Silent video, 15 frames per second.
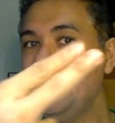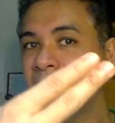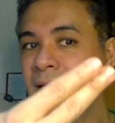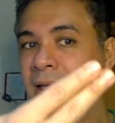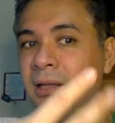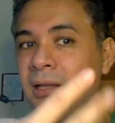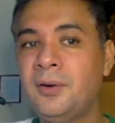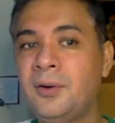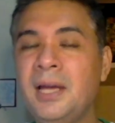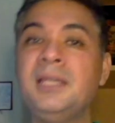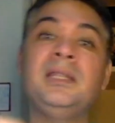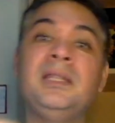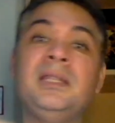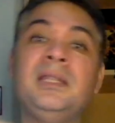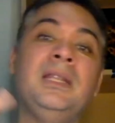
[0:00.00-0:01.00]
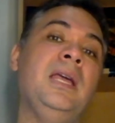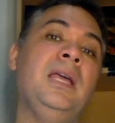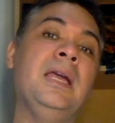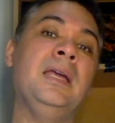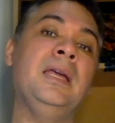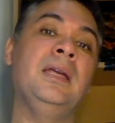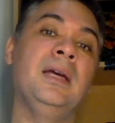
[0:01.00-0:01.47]
that little rest
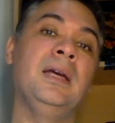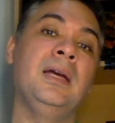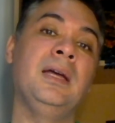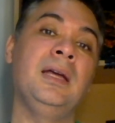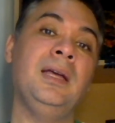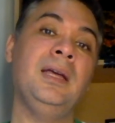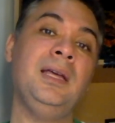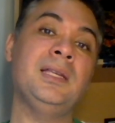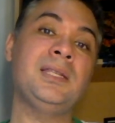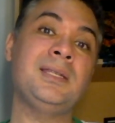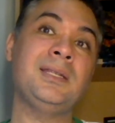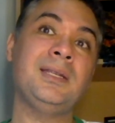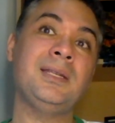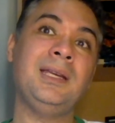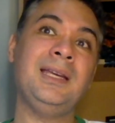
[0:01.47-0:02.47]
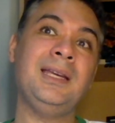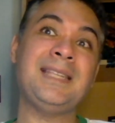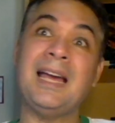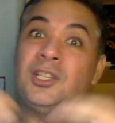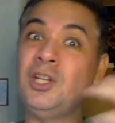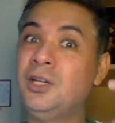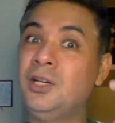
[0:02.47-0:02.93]
is
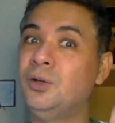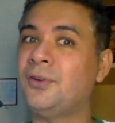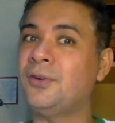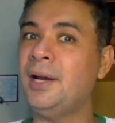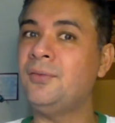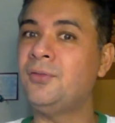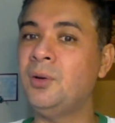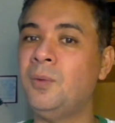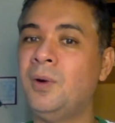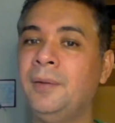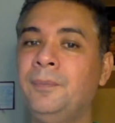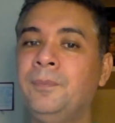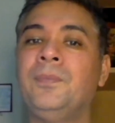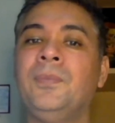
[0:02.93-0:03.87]
actually good for everyone.